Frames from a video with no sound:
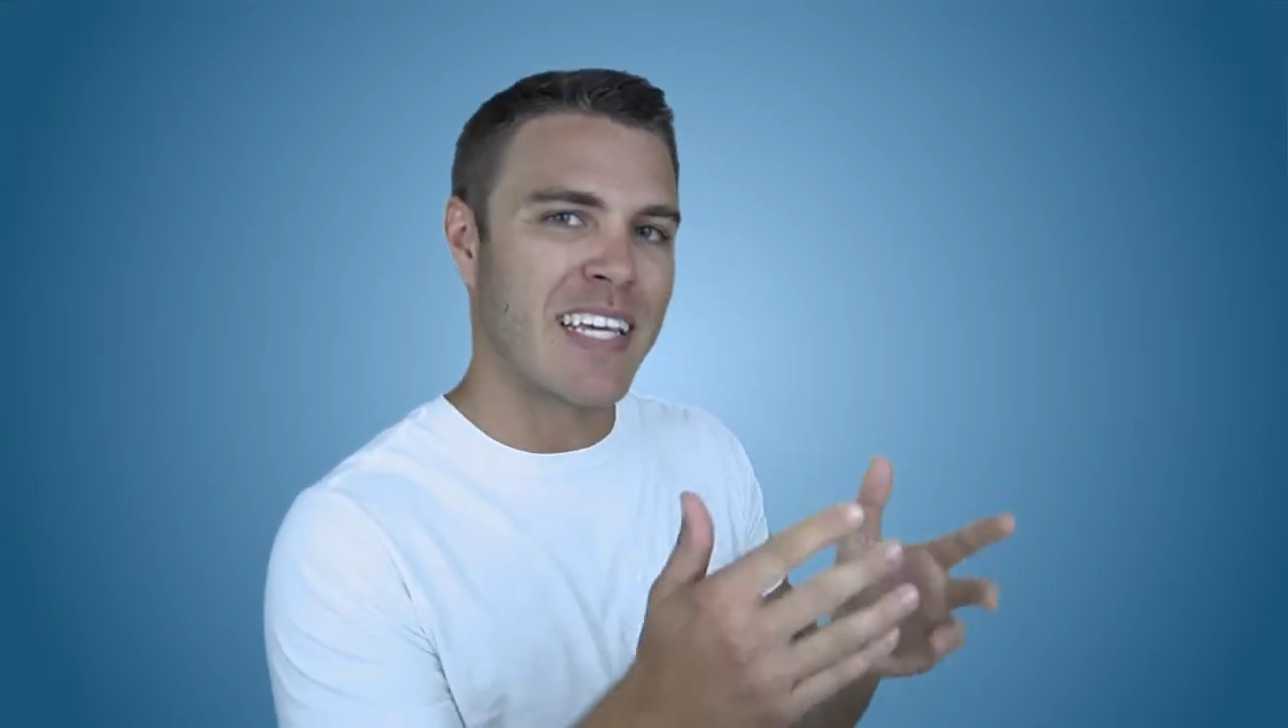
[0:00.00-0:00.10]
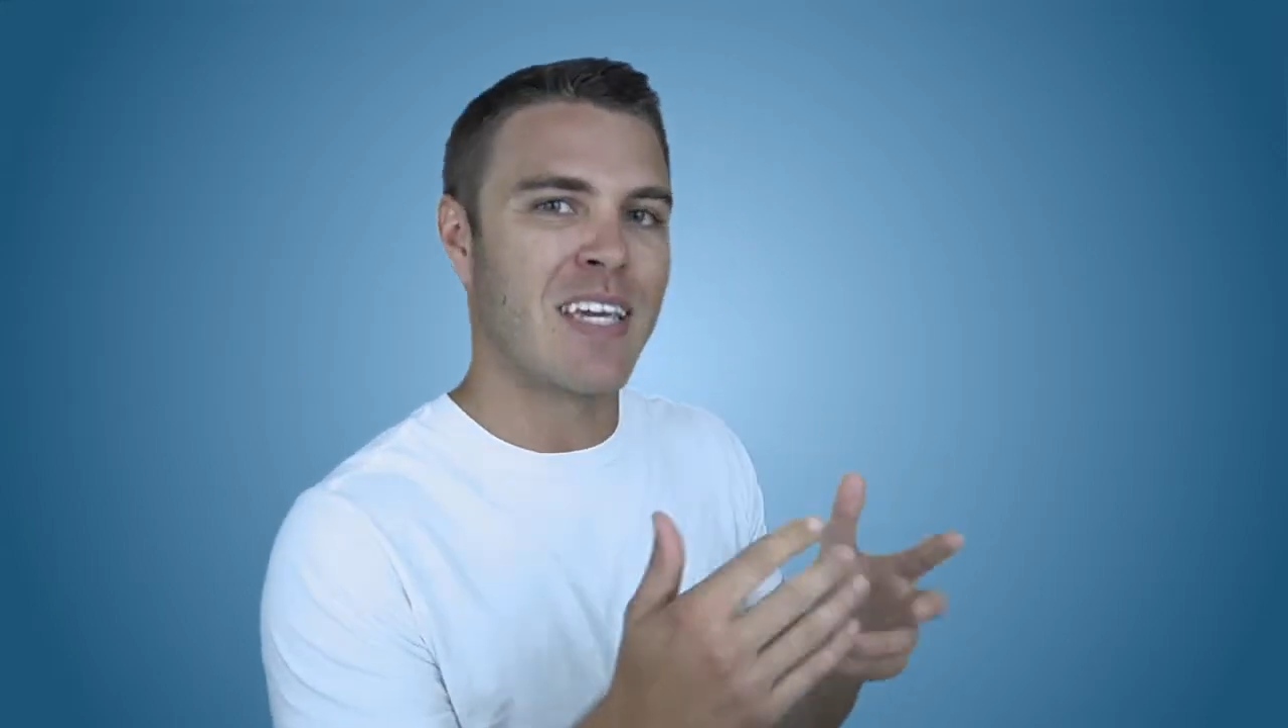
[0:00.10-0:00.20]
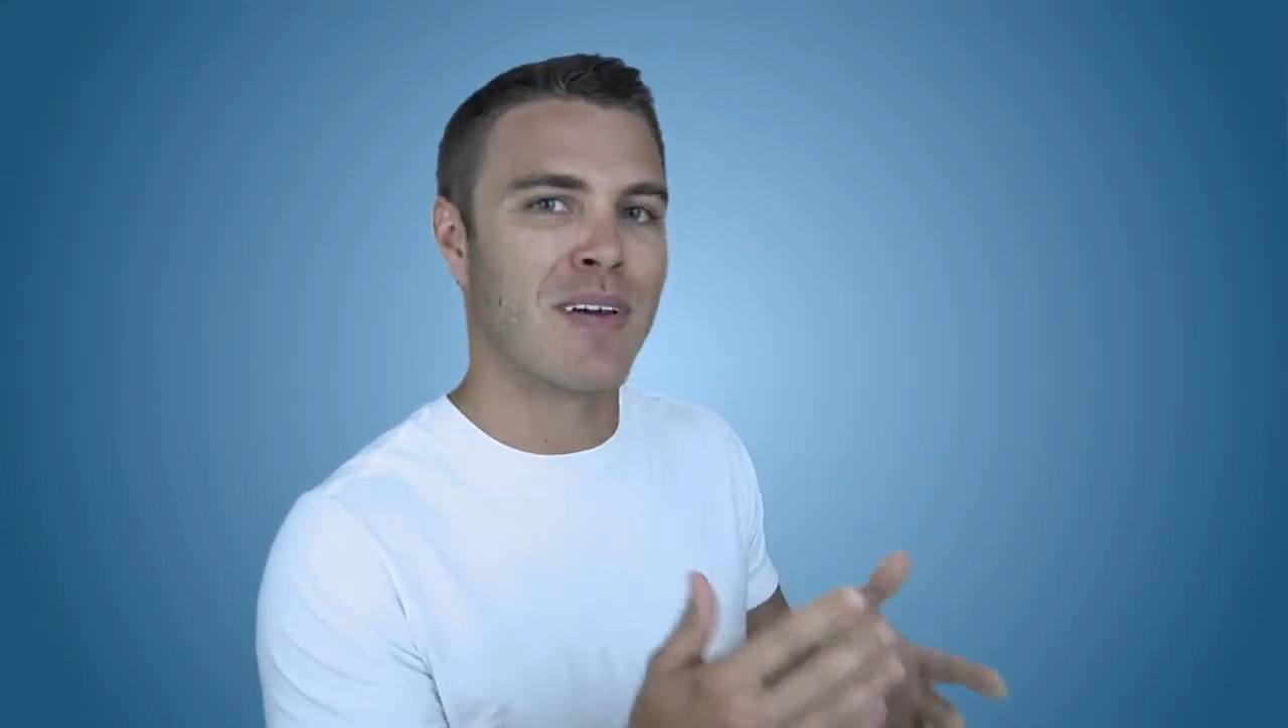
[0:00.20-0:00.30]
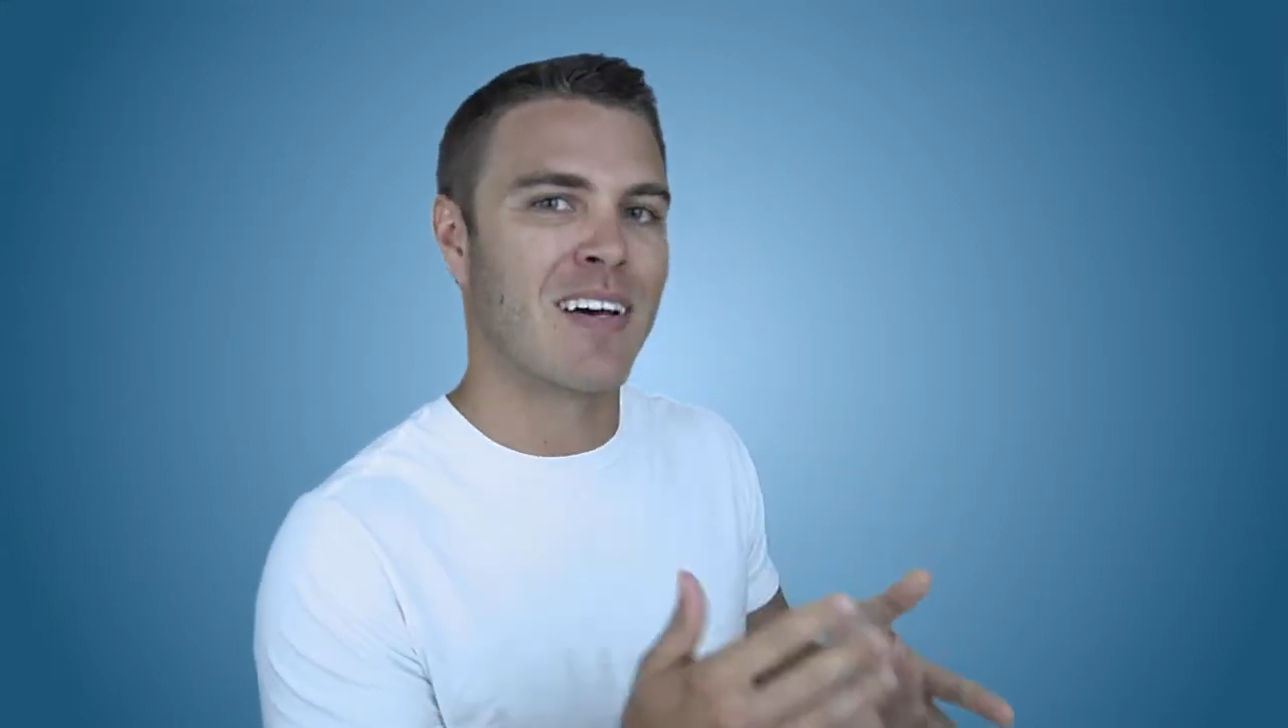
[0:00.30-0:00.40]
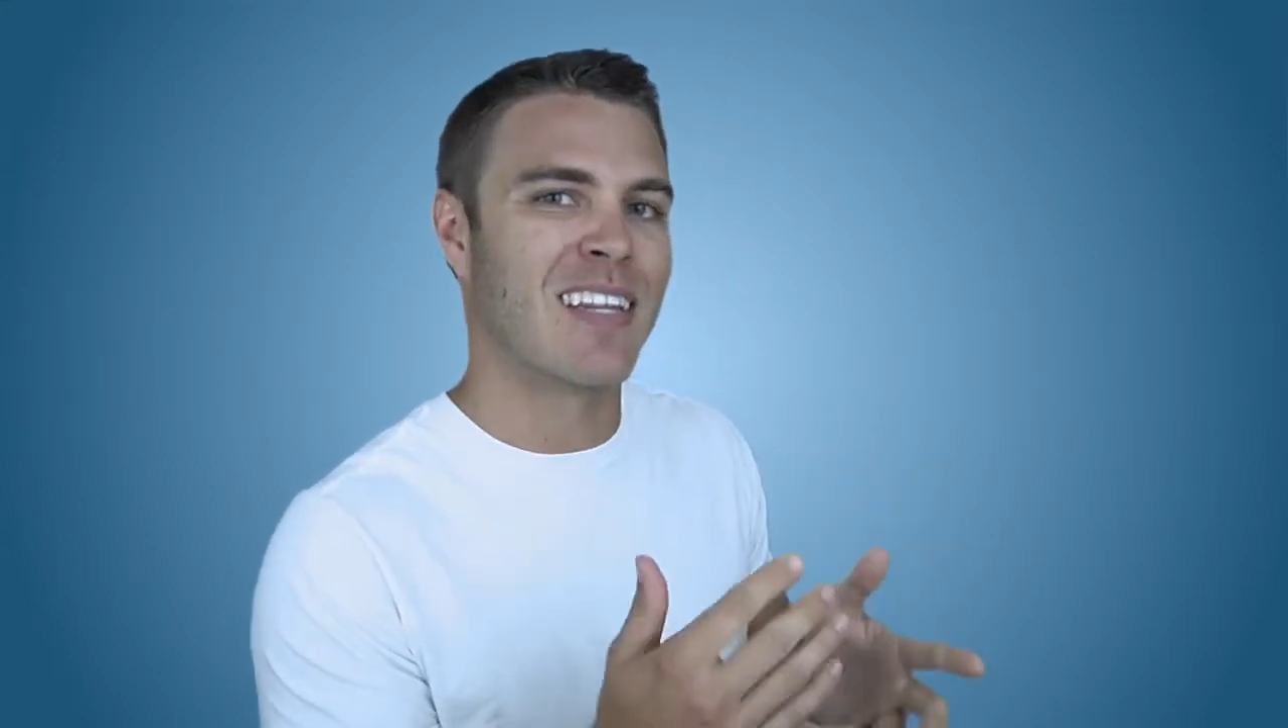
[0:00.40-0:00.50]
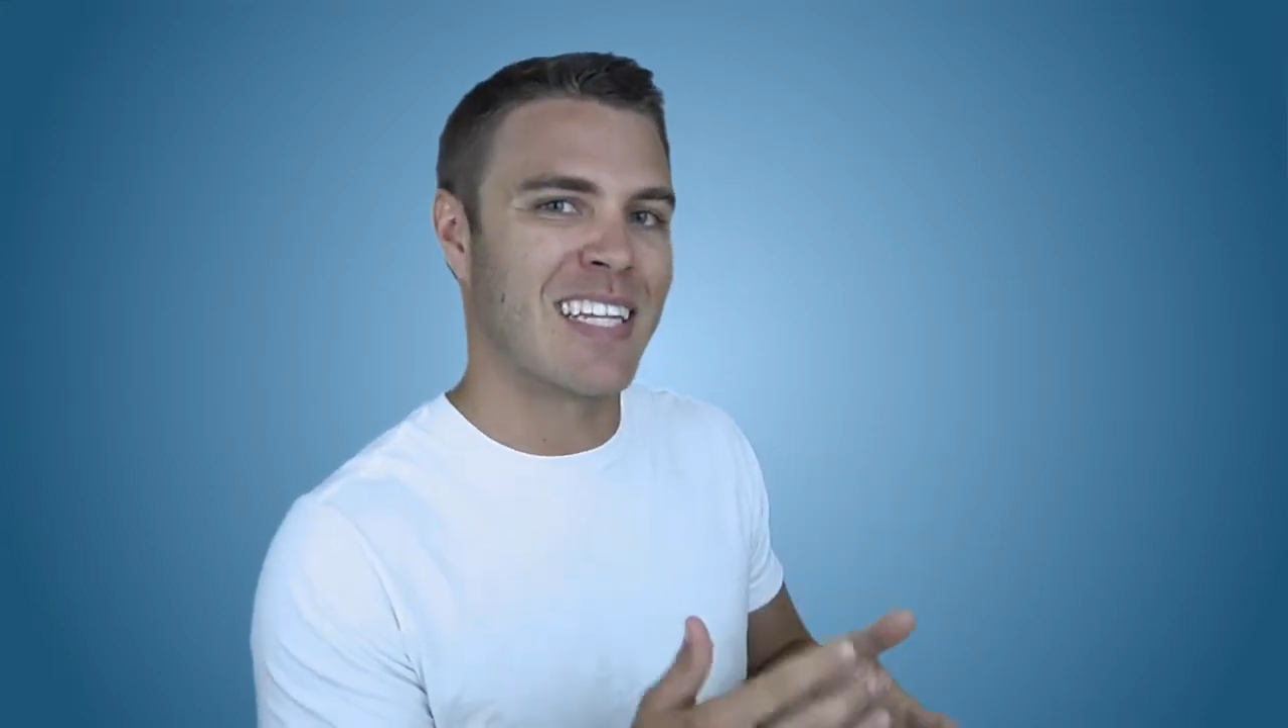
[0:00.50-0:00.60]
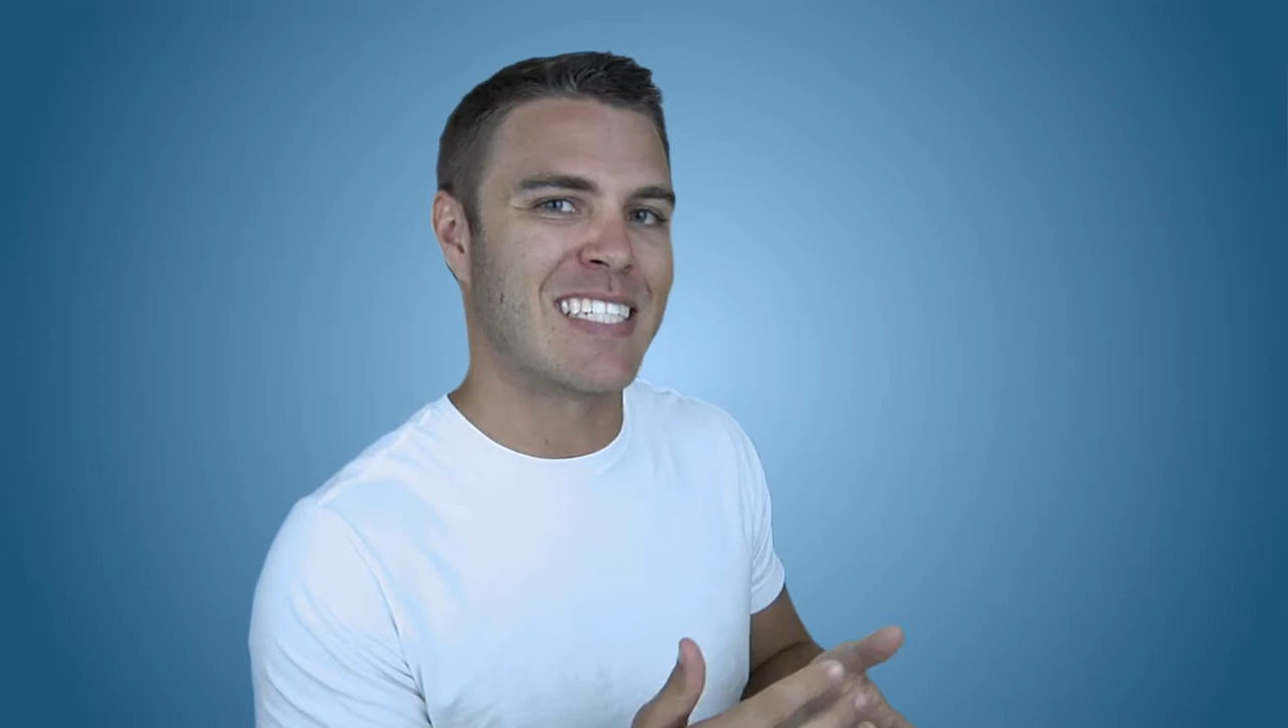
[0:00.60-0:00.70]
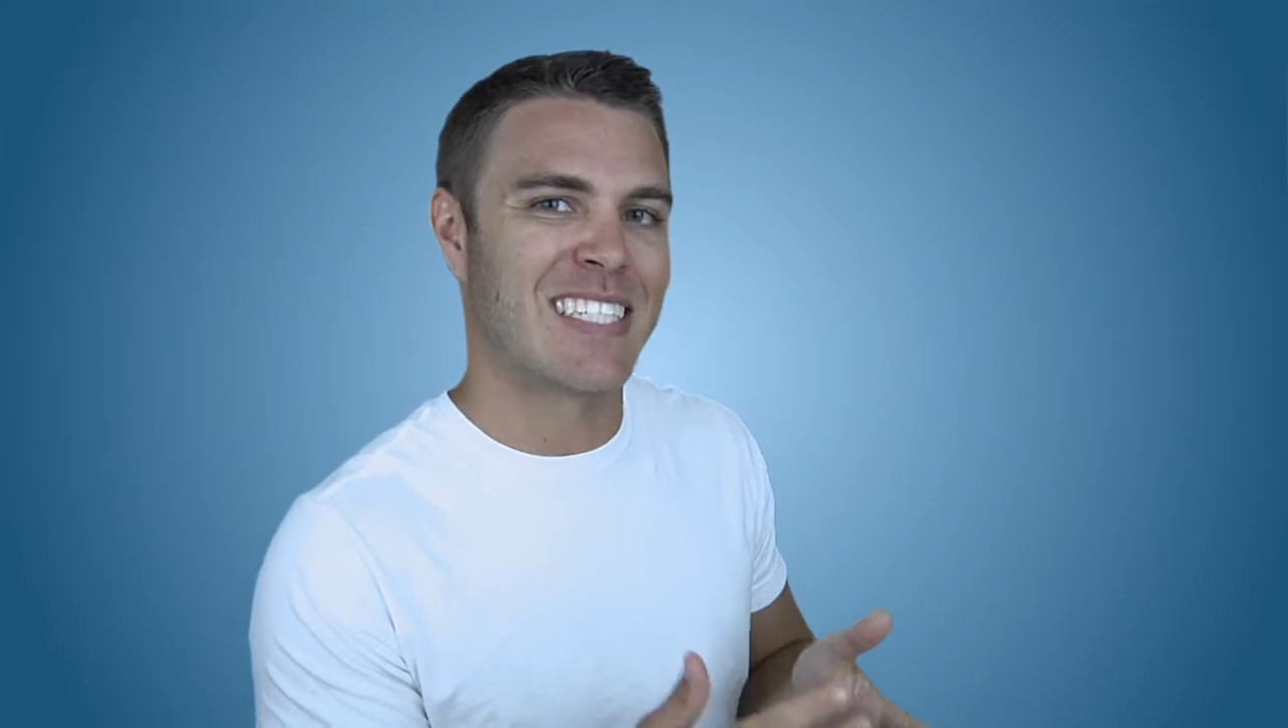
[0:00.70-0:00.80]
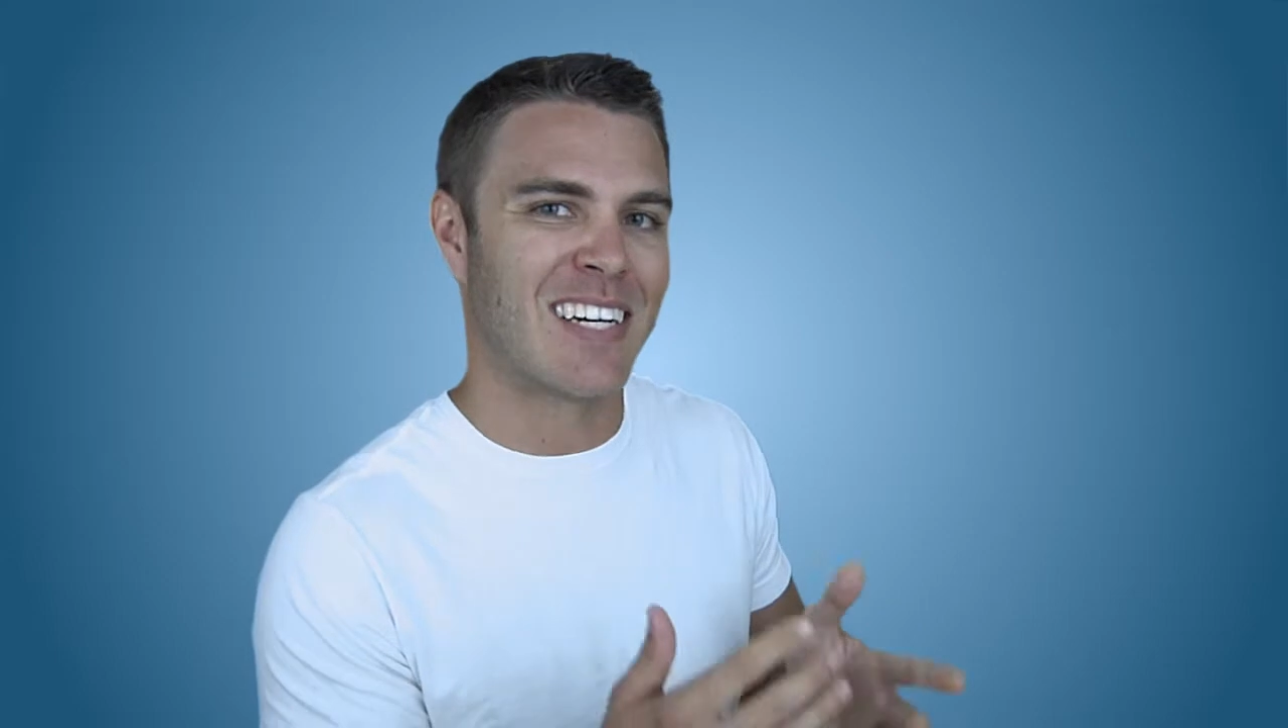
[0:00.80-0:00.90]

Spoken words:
email list